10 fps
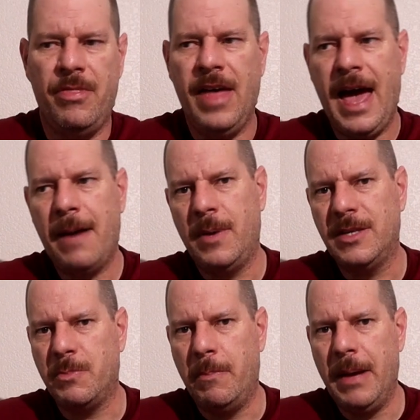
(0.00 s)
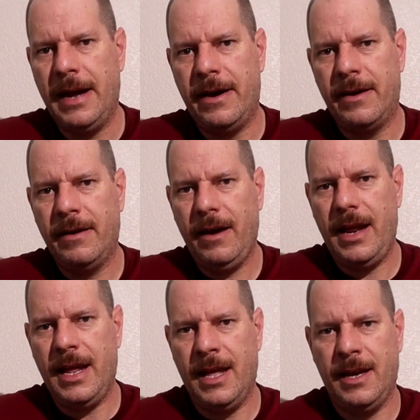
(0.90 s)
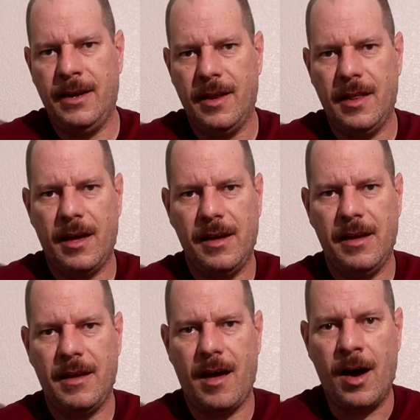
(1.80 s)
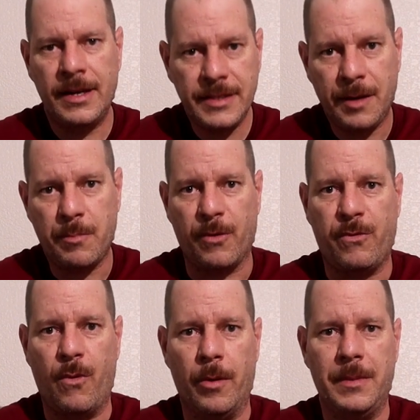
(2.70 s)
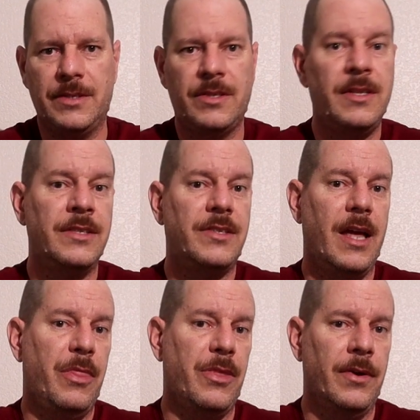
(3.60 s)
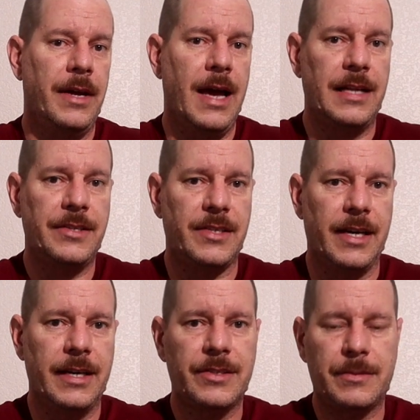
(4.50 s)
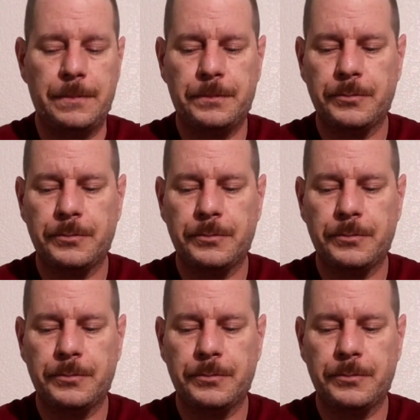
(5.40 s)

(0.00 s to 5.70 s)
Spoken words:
that much better in hunting performance than, say, a 30-06.